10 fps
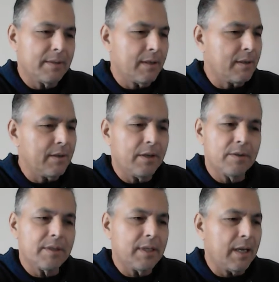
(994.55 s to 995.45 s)
there he
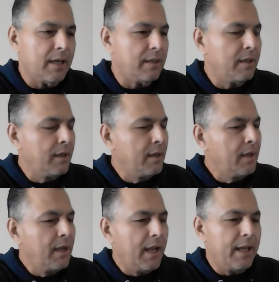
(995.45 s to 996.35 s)
goes again.
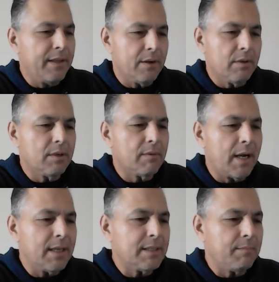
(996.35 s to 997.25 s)
And there will
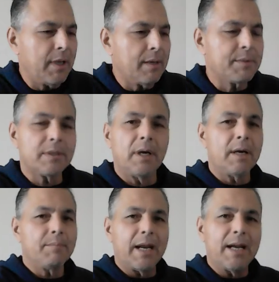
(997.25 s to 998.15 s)
arise in me. I'm
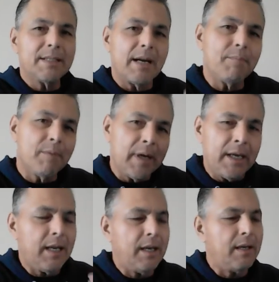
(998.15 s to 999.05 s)
sorry, but as I'm
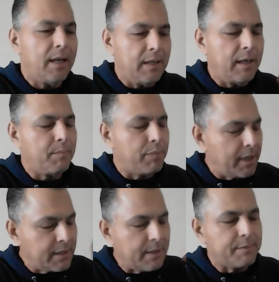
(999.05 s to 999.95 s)
reading, it, it
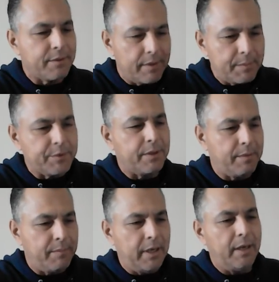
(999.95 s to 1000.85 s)
brings up scripture
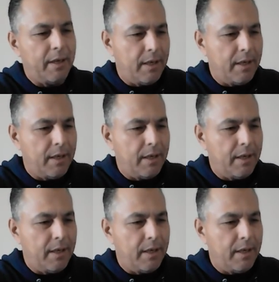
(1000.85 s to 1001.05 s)
to me.